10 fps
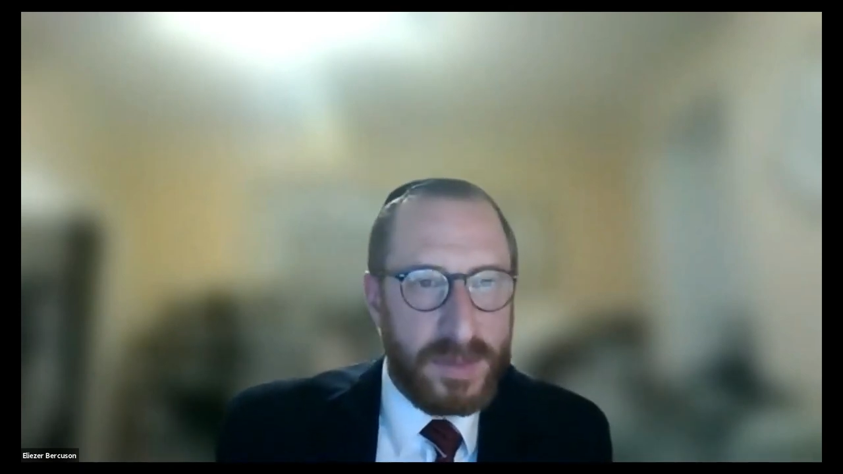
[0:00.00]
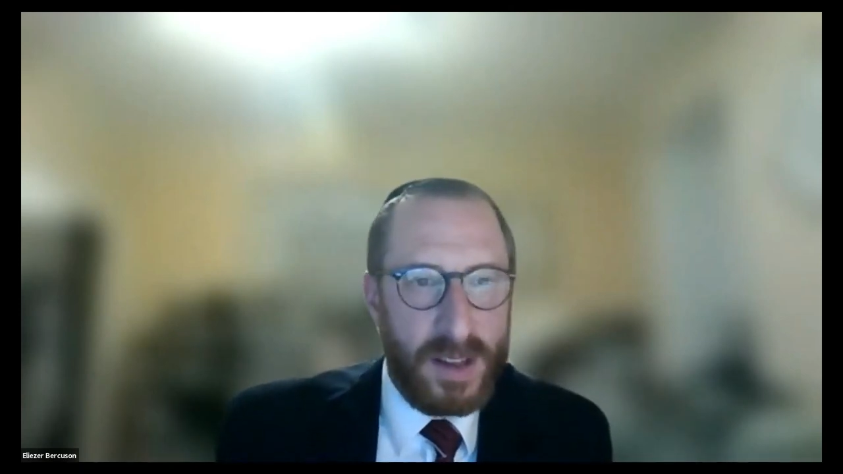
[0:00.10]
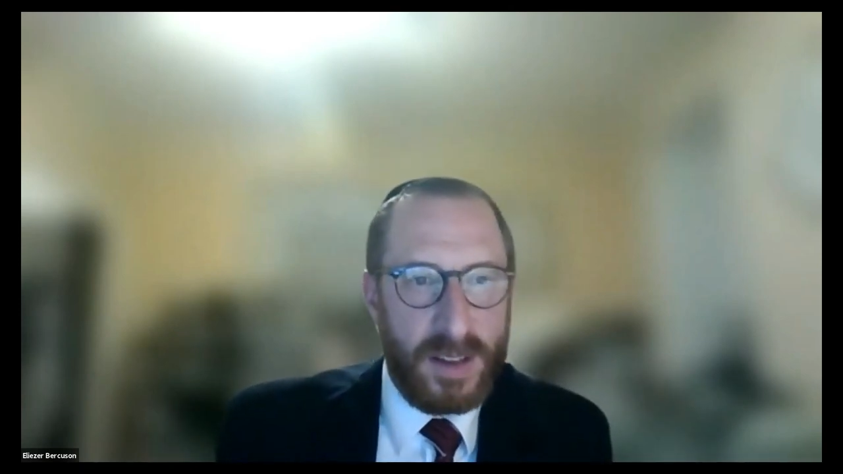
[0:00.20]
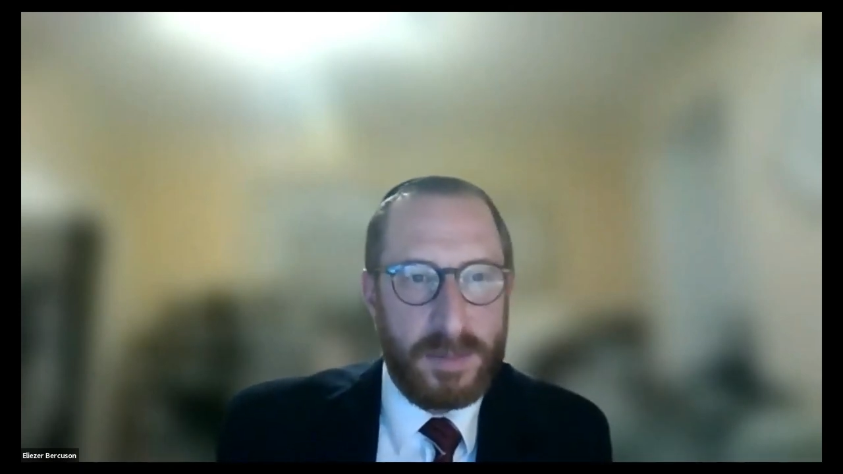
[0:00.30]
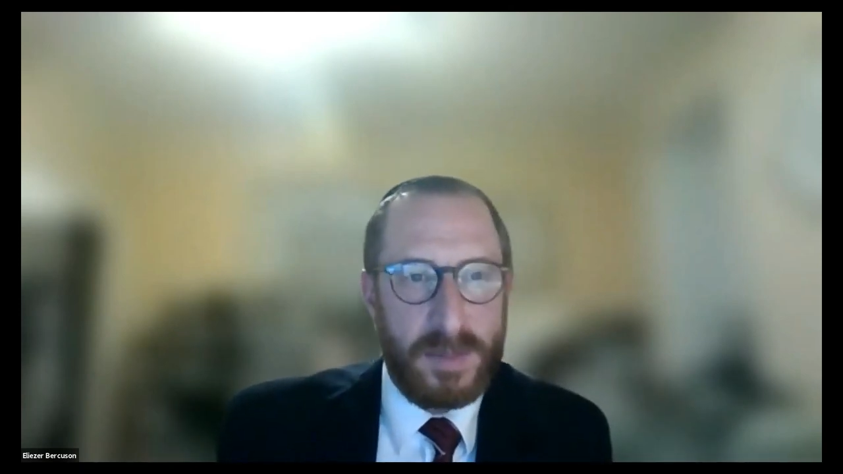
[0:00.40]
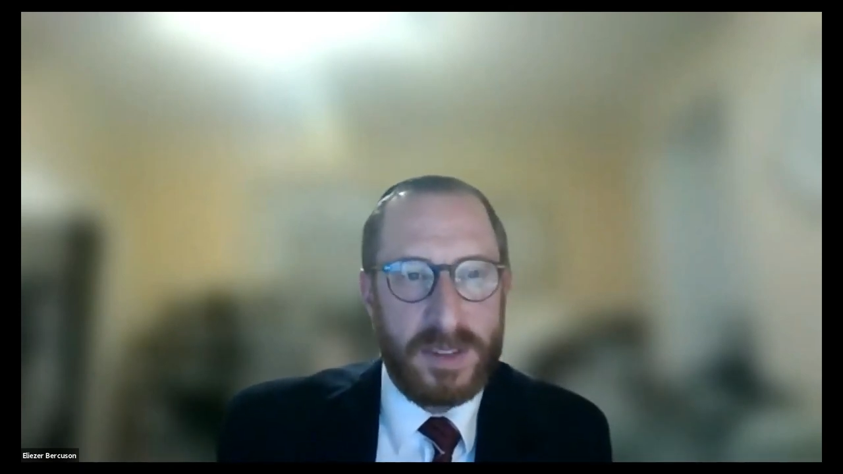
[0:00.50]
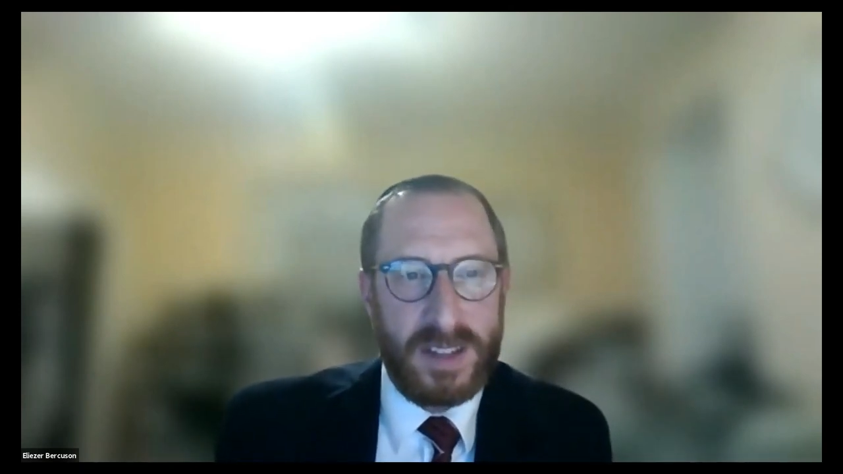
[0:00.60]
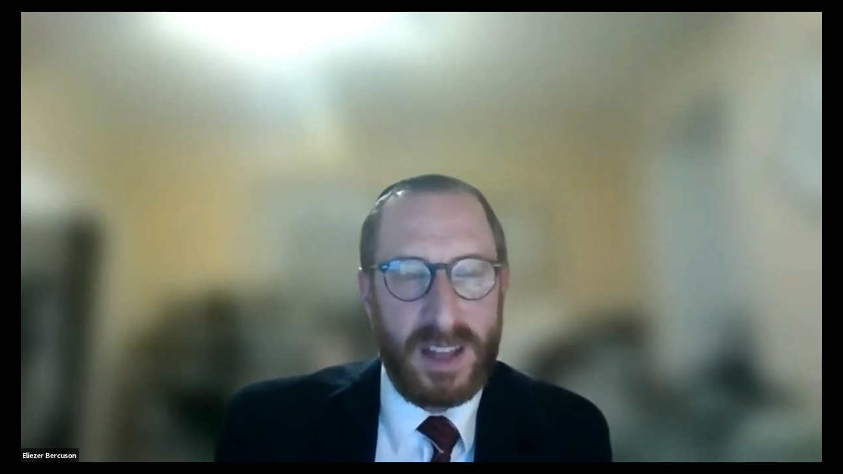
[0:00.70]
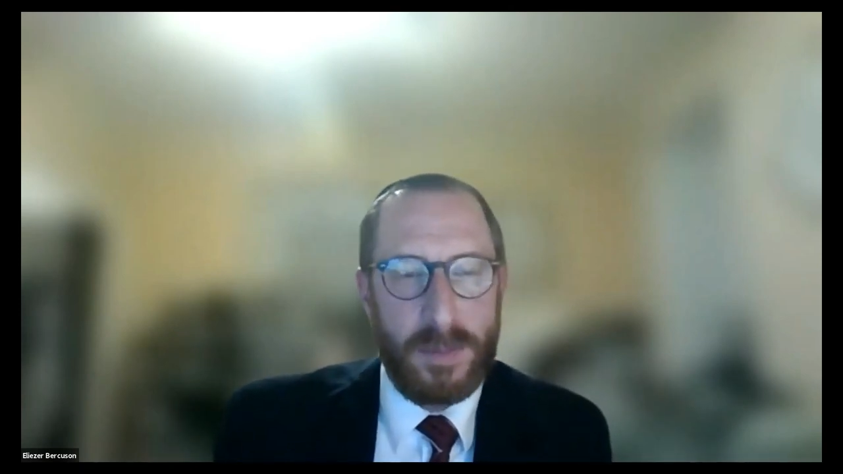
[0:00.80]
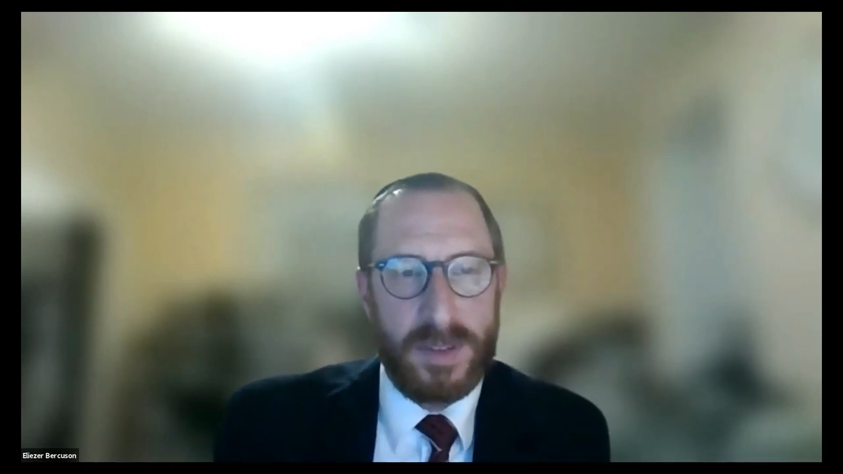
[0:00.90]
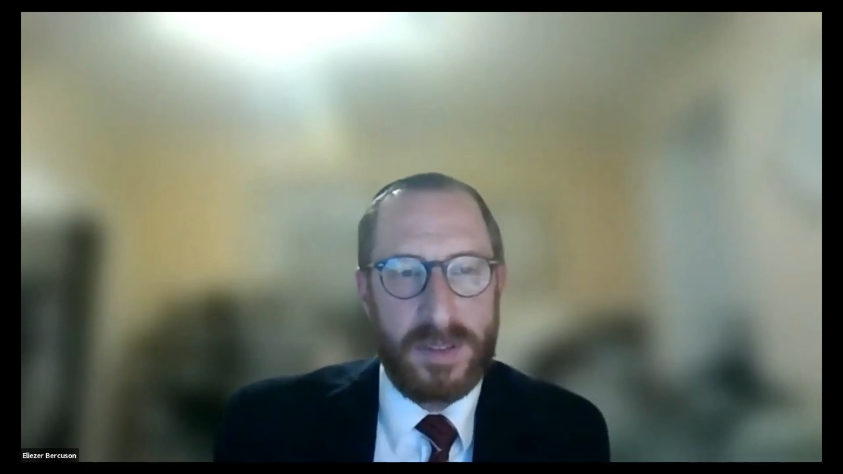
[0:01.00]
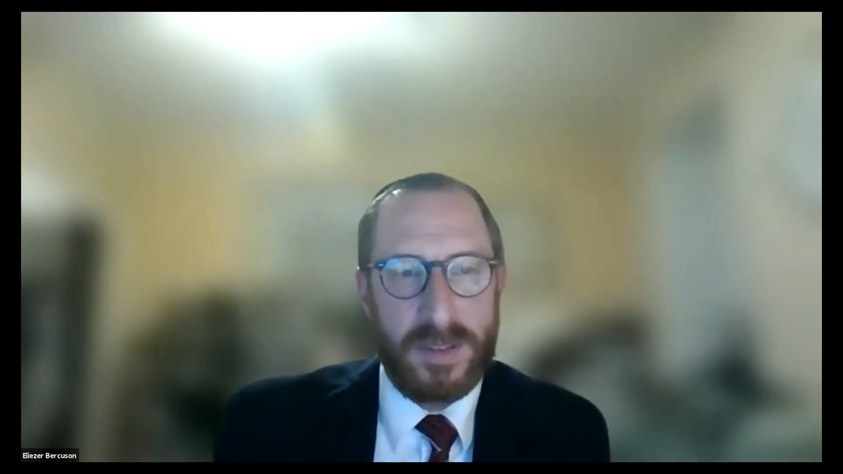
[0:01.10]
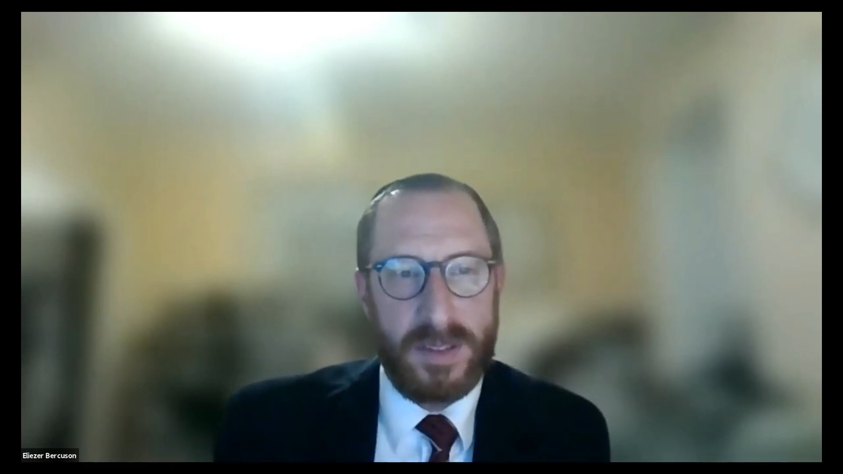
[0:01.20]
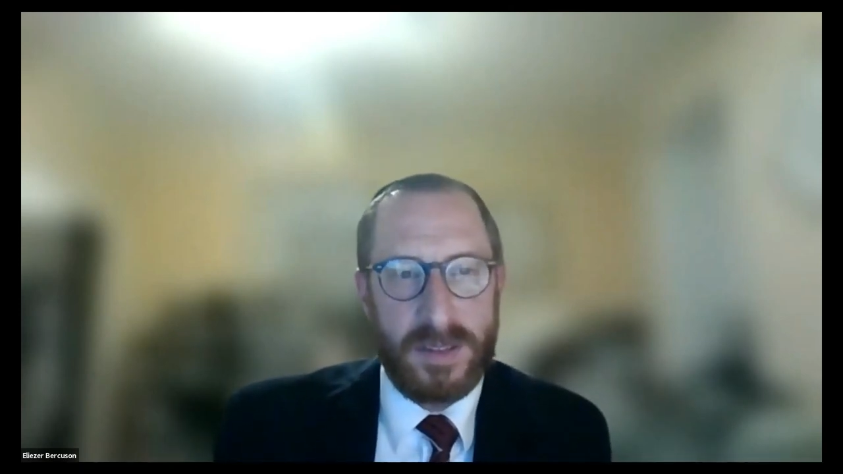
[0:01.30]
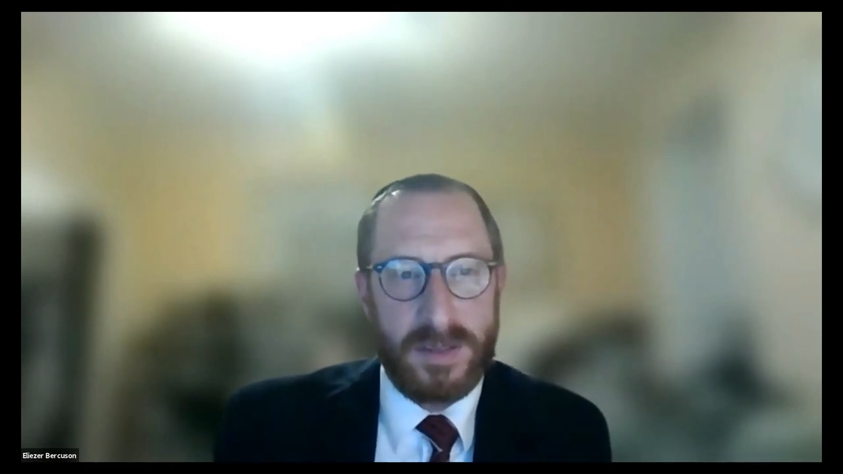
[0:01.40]

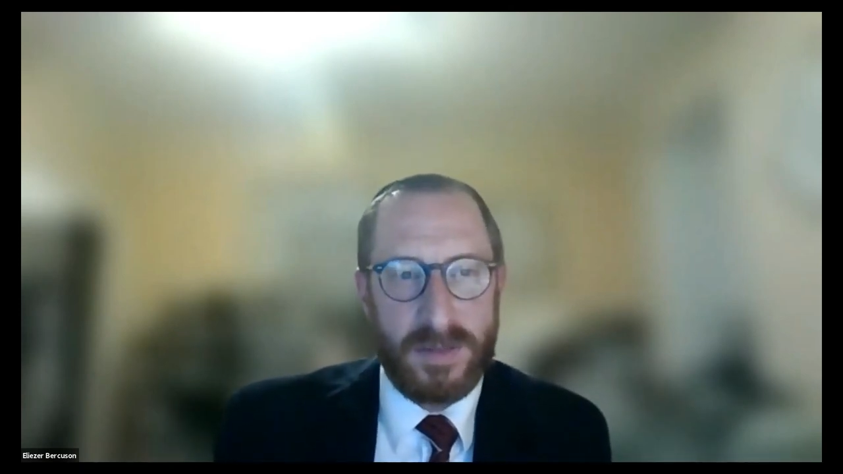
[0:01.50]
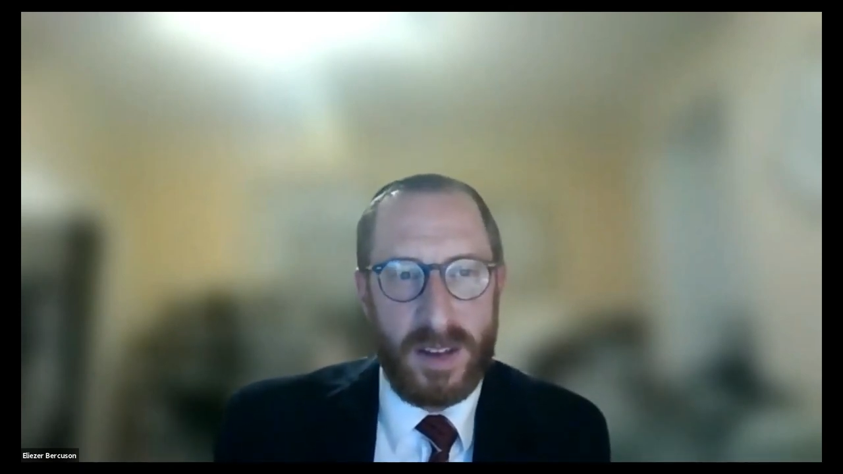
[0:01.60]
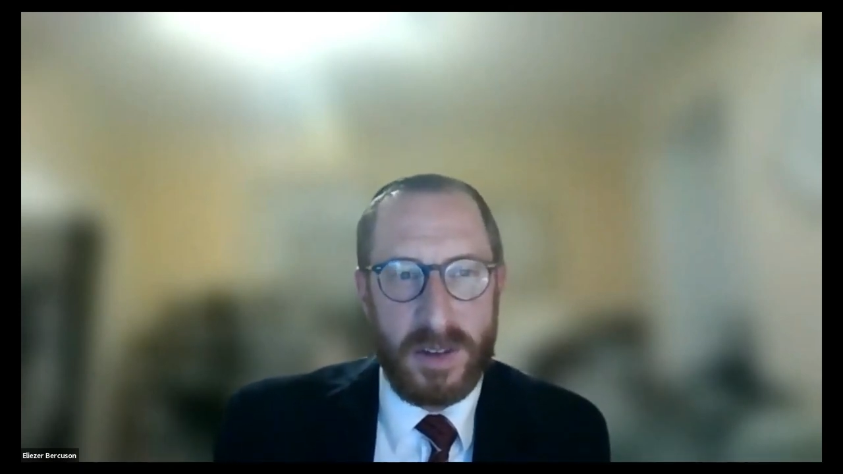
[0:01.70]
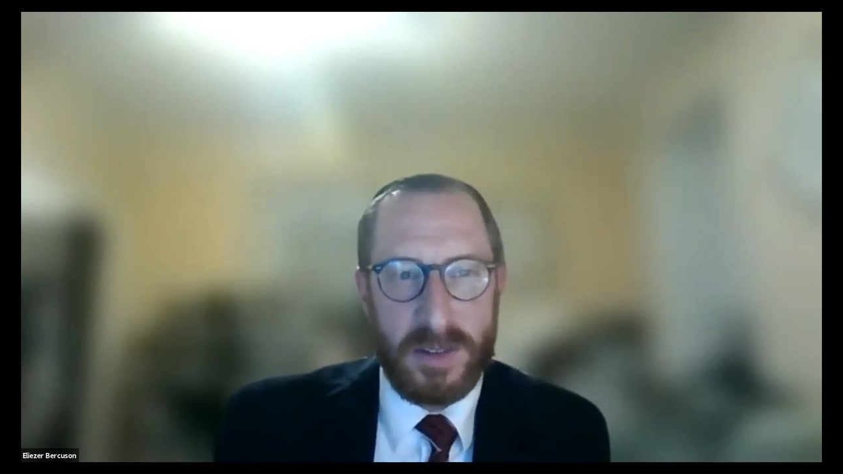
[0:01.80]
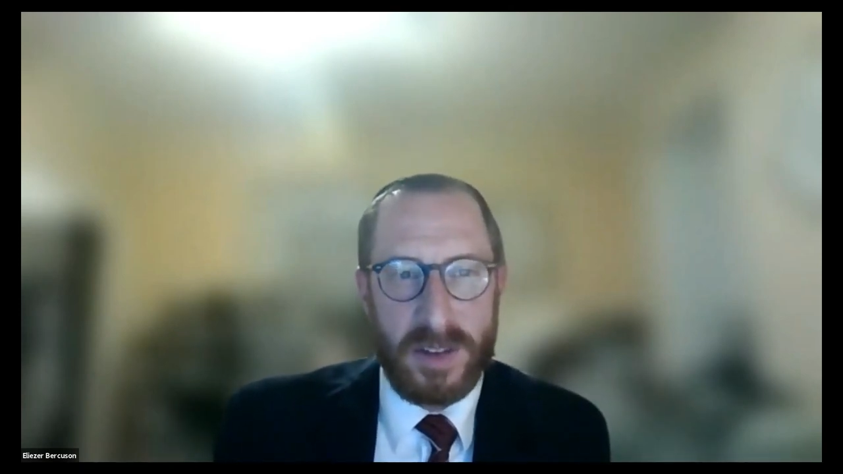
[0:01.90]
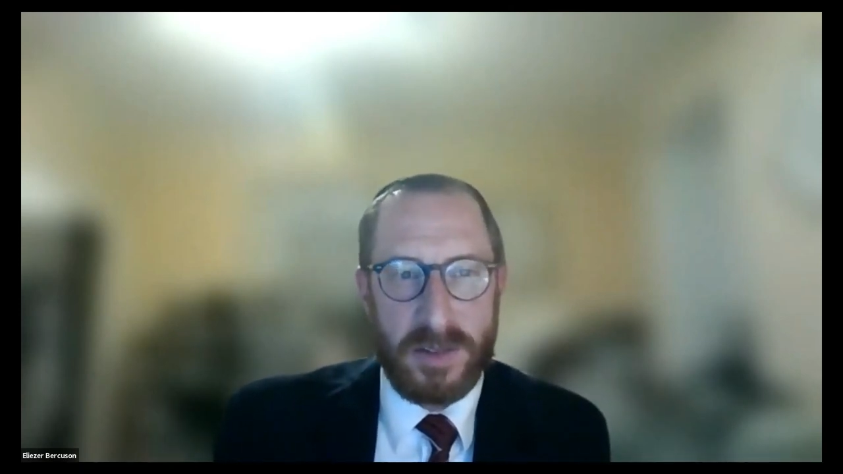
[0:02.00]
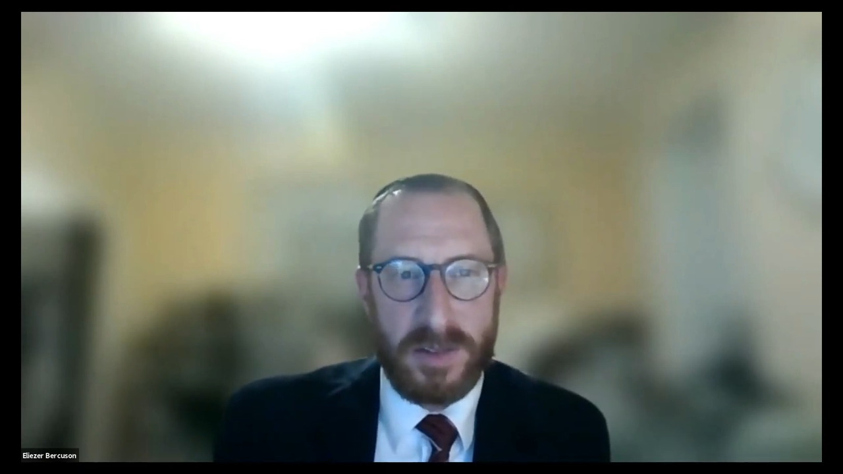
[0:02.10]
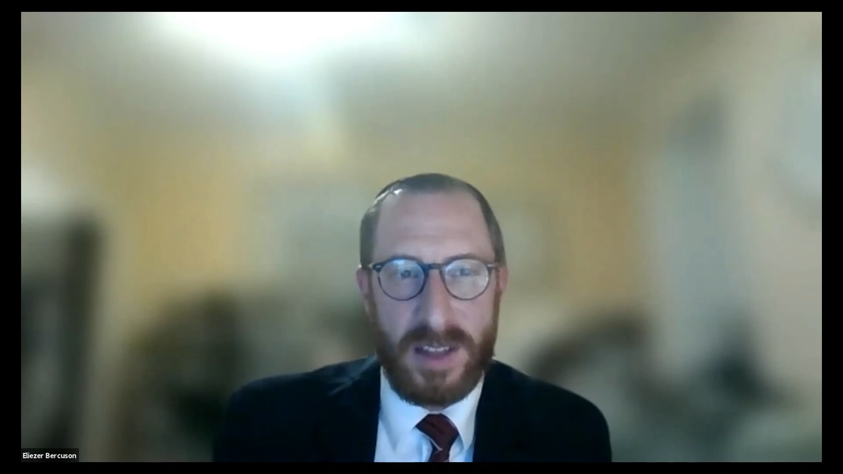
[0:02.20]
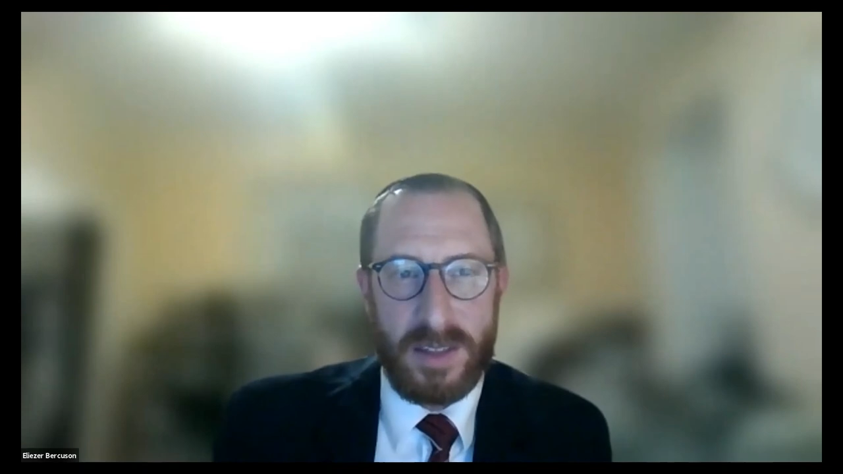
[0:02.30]
understand